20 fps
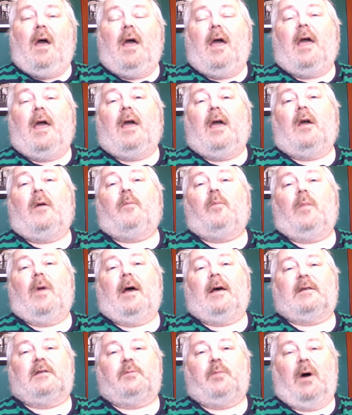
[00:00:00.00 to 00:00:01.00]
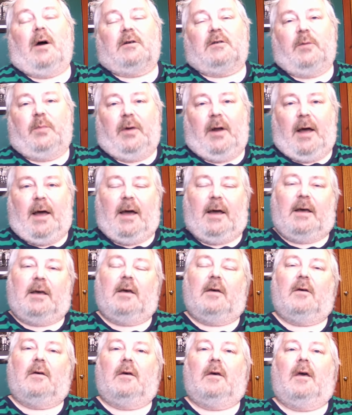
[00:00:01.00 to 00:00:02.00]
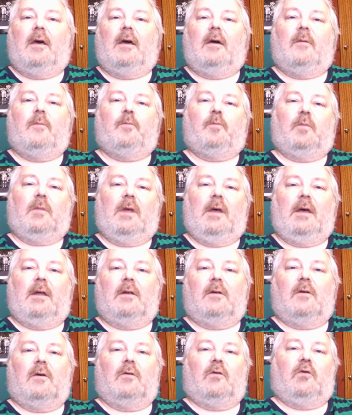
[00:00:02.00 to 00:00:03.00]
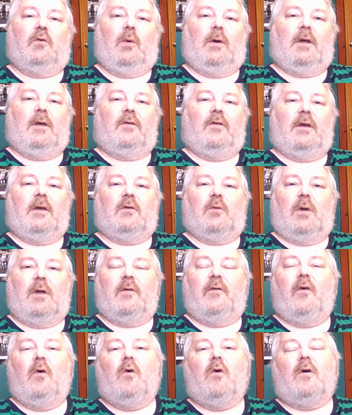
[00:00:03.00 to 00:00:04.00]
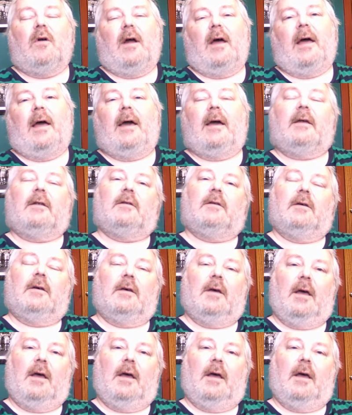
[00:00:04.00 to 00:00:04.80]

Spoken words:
at Sparta Prague in 23-24 and